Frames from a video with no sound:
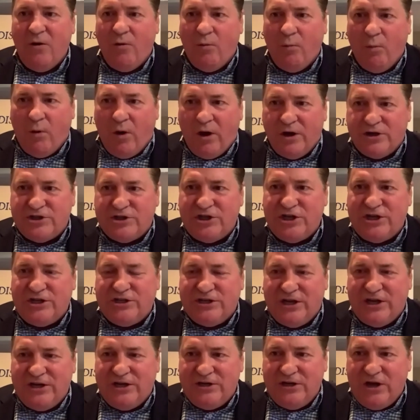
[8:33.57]

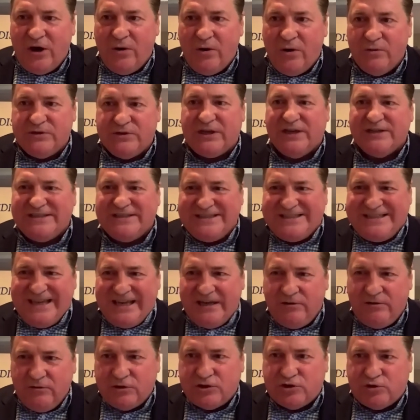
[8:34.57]
Washington knows a
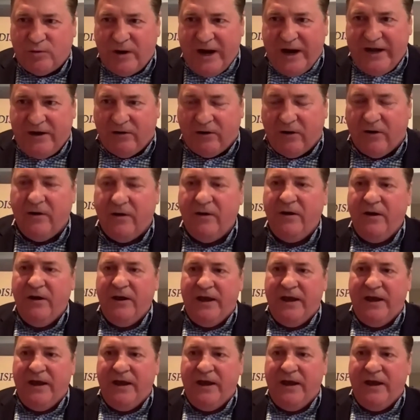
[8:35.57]
single traitor,